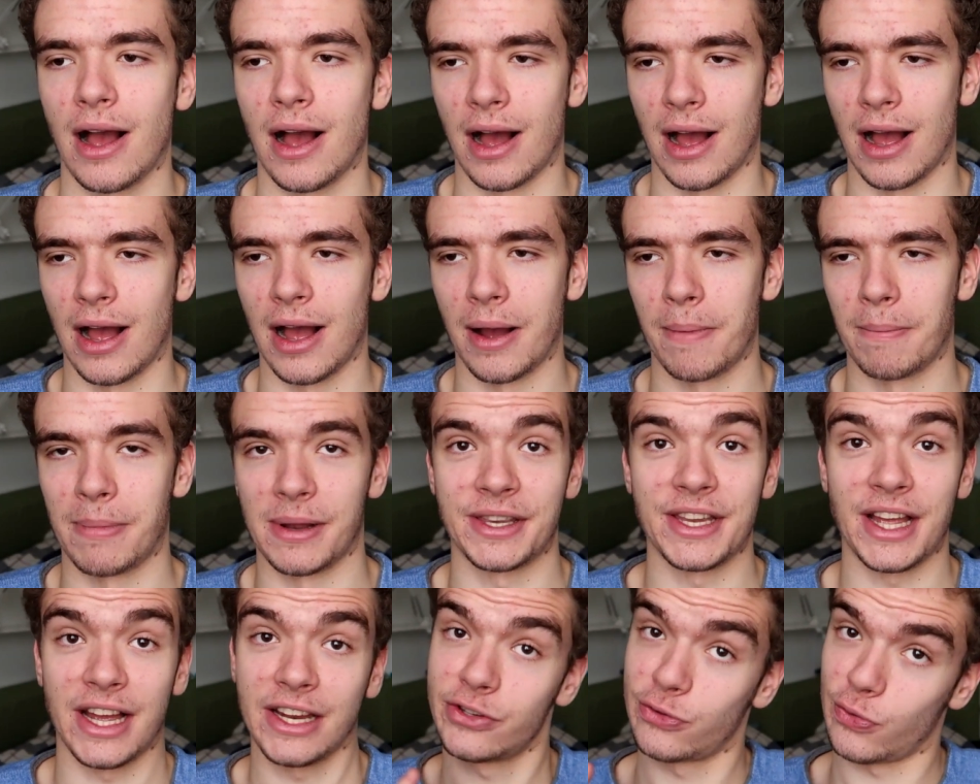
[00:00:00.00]

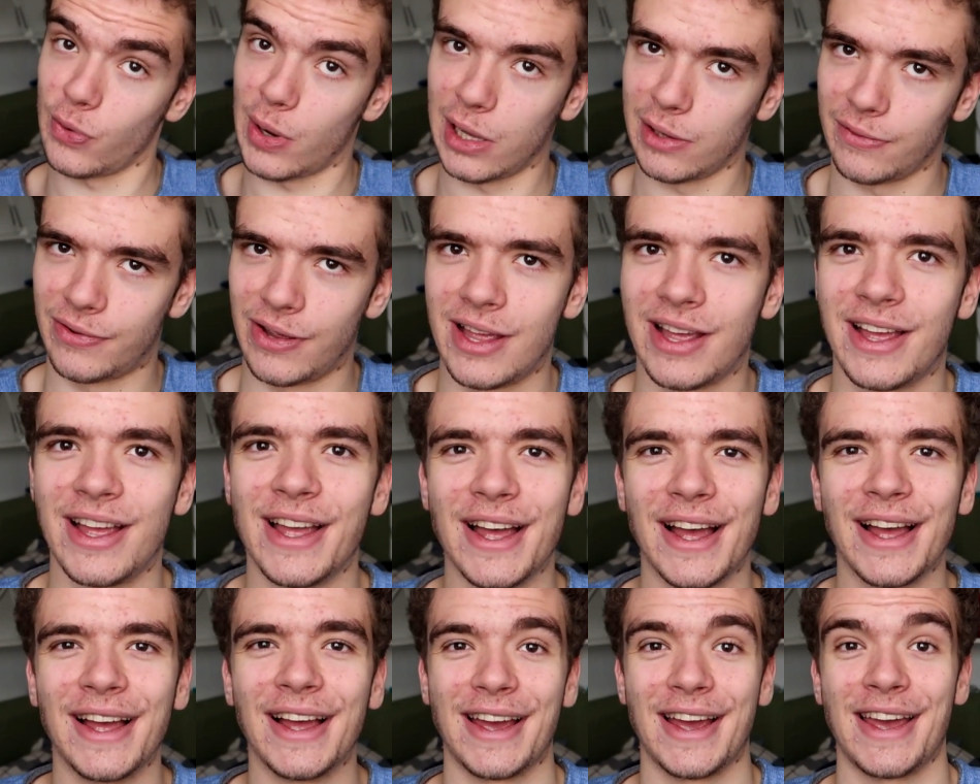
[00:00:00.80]
But not 12
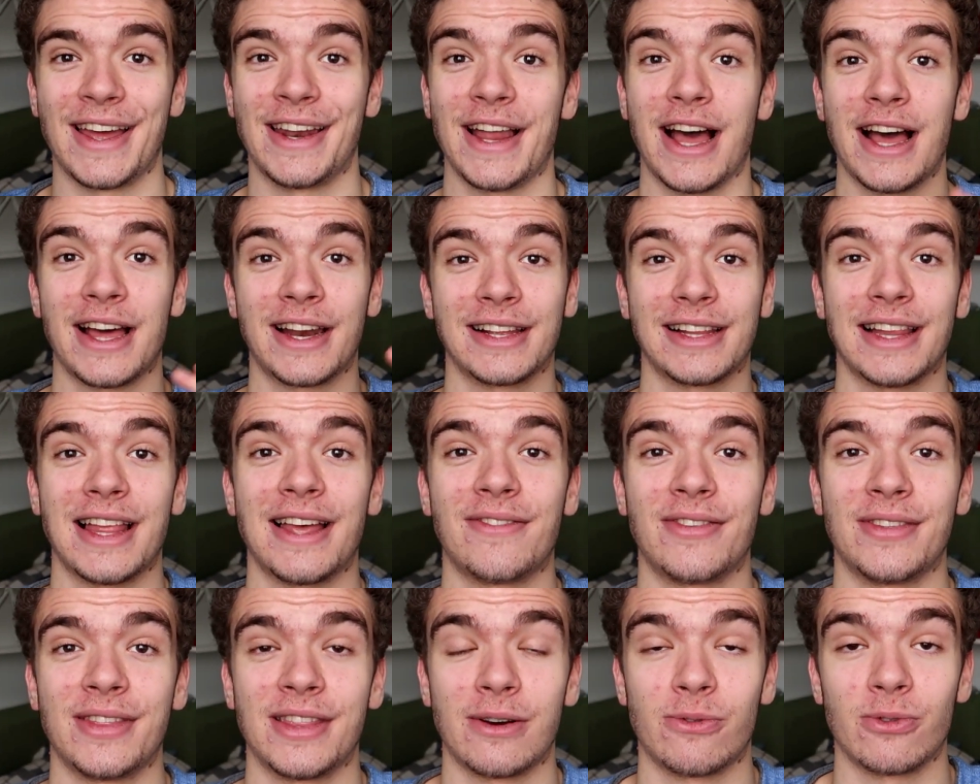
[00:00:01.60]
and not
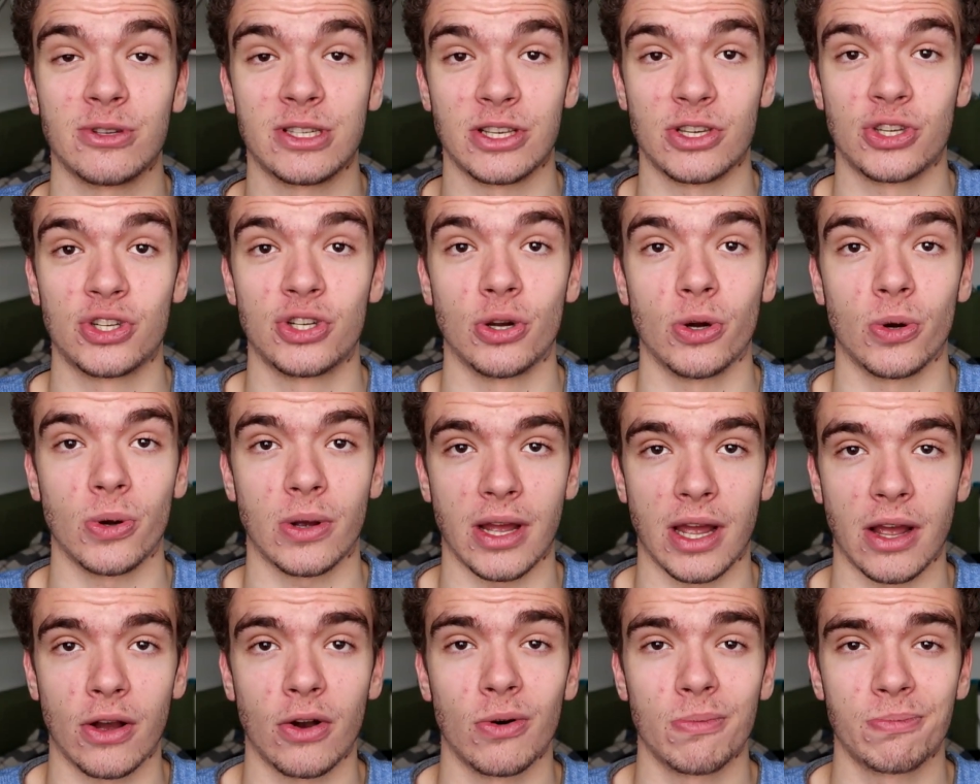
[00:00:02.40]
11. That was a
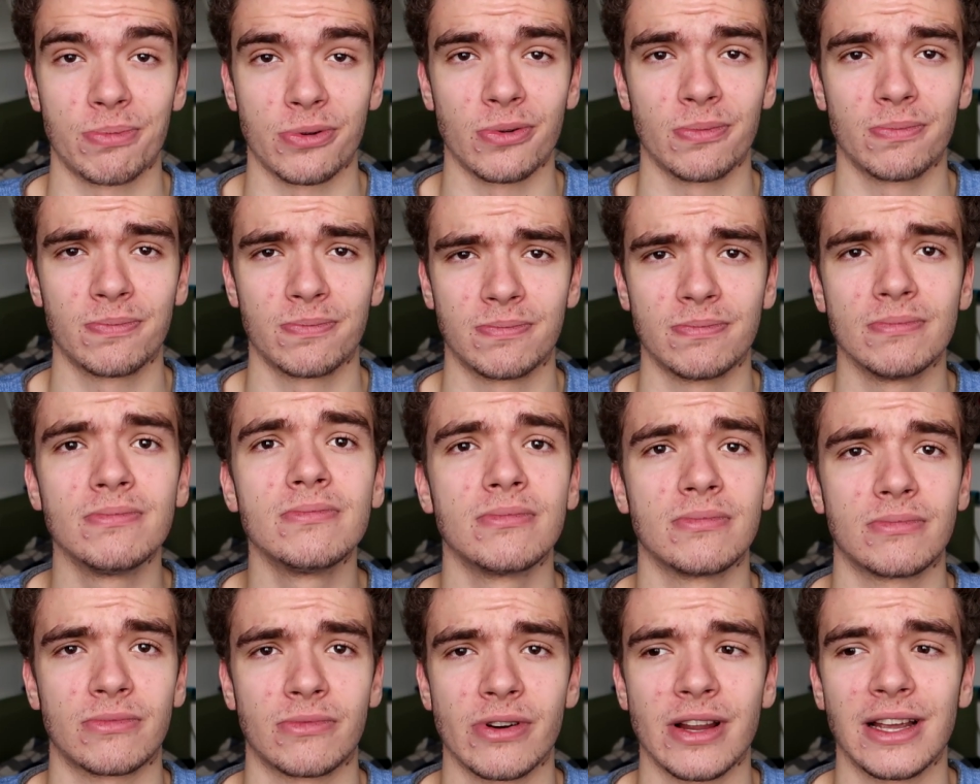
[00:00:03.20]
joke. I hope you
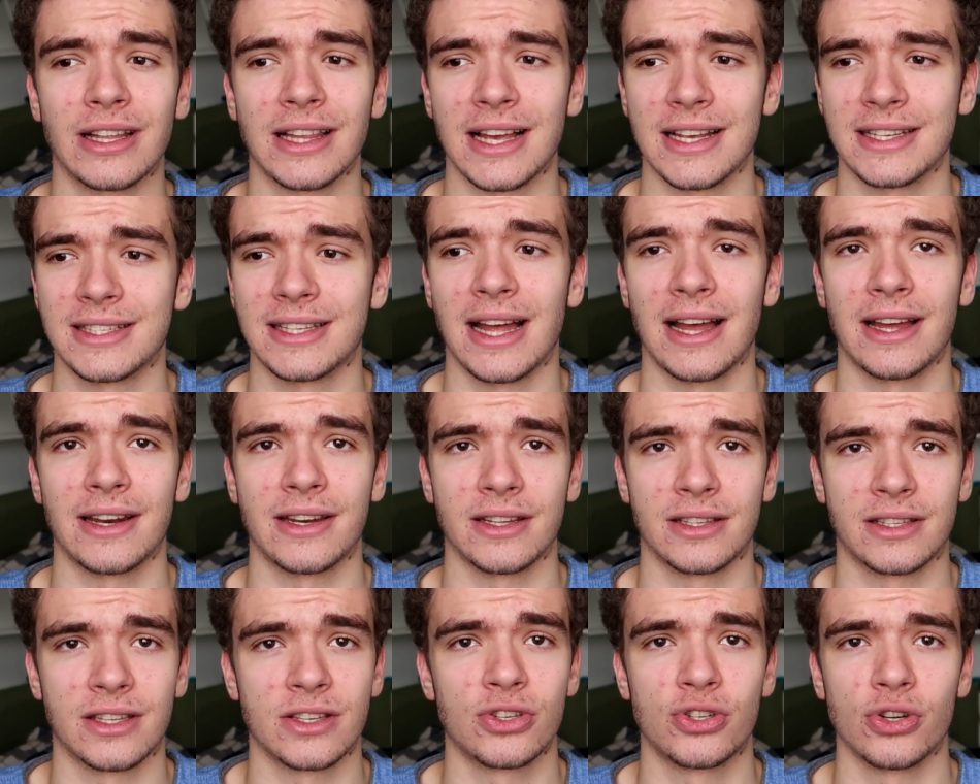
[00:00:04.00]
realize
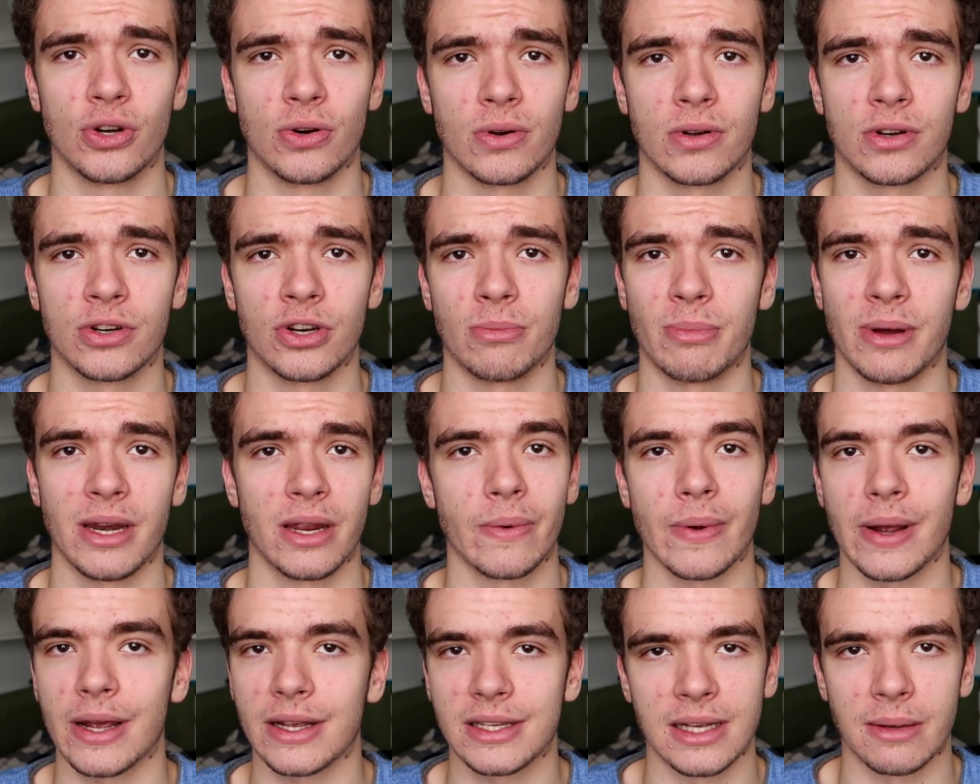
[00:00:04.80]
that it's a joke.
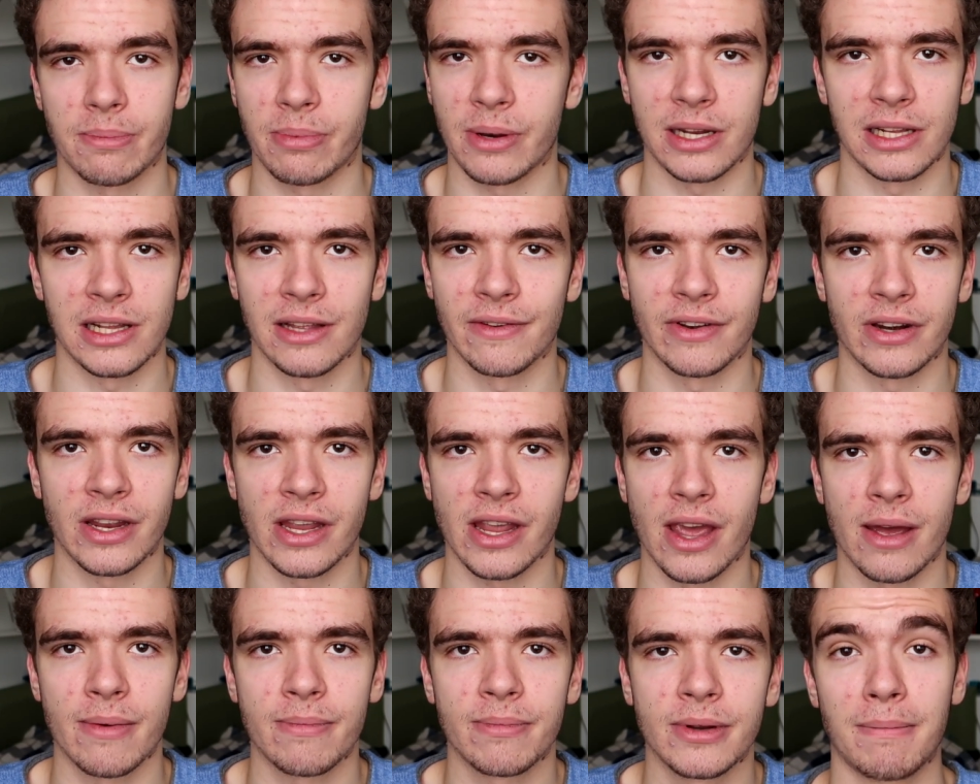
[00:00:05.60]
Nobody wakes up at 11
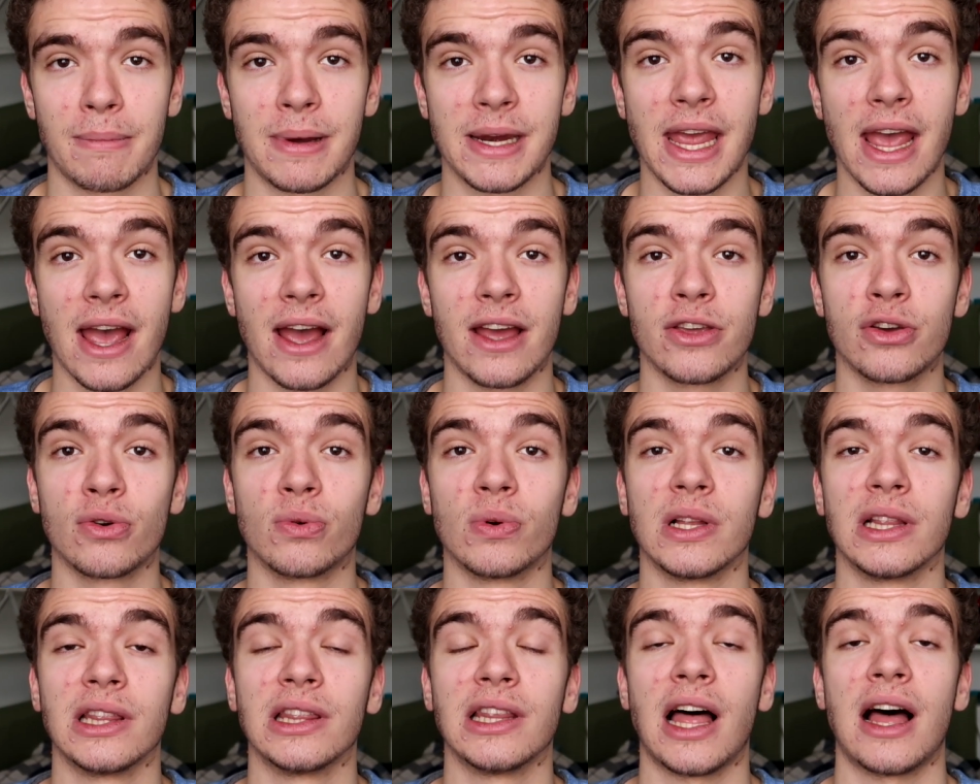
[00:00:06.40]
a.m. But yeah, you
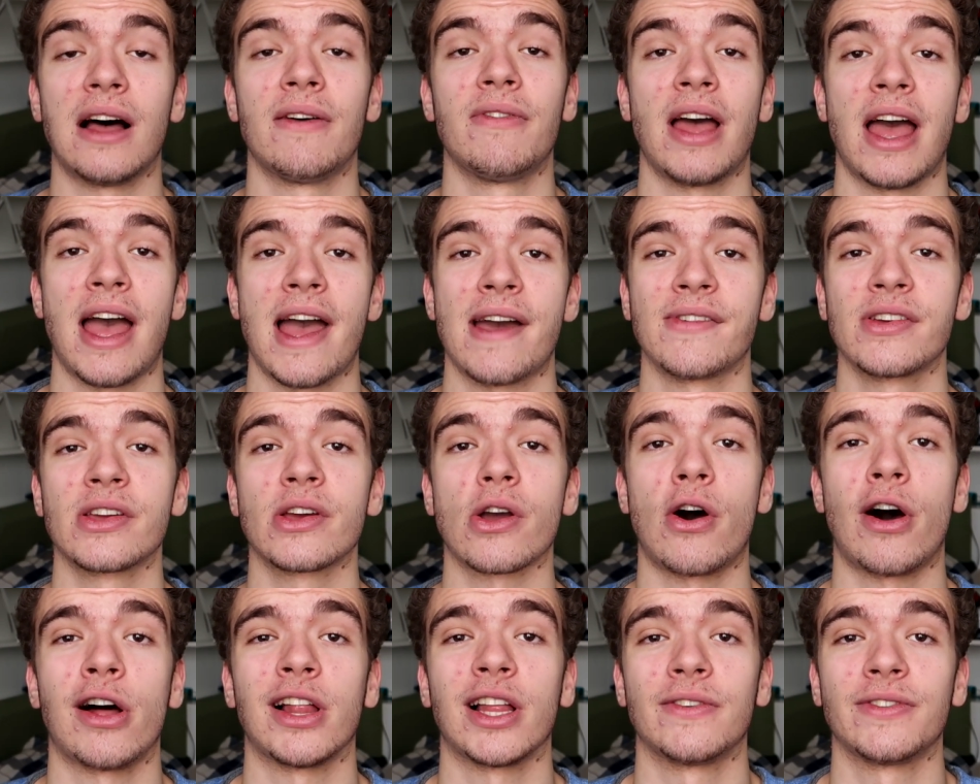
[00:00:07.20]
will love
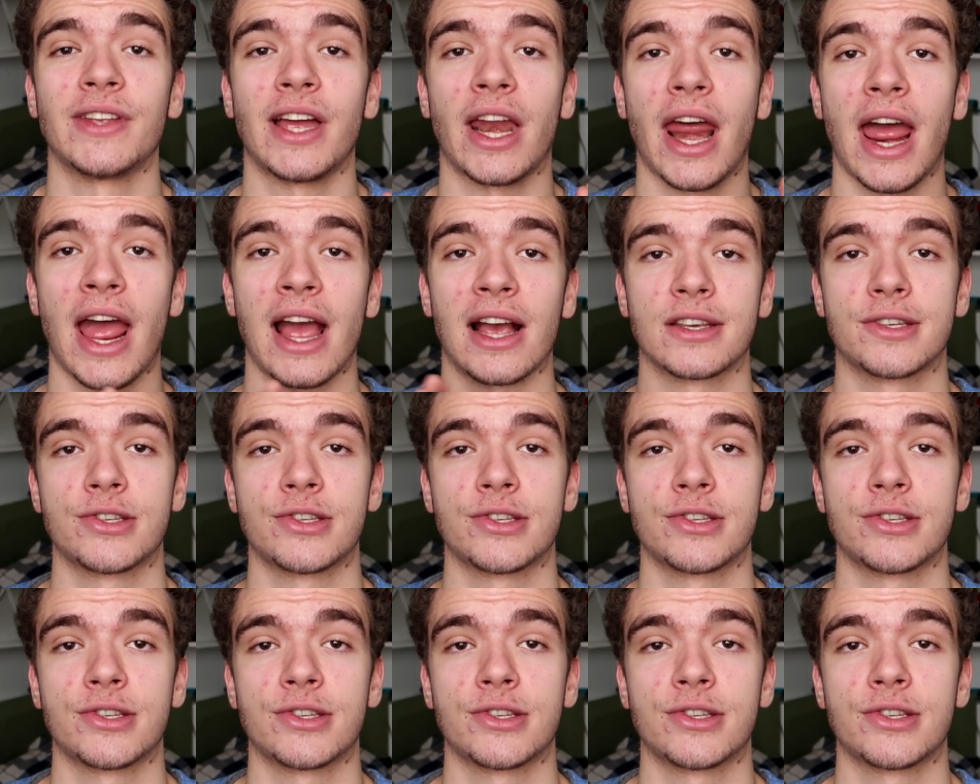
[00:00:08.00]
having all of that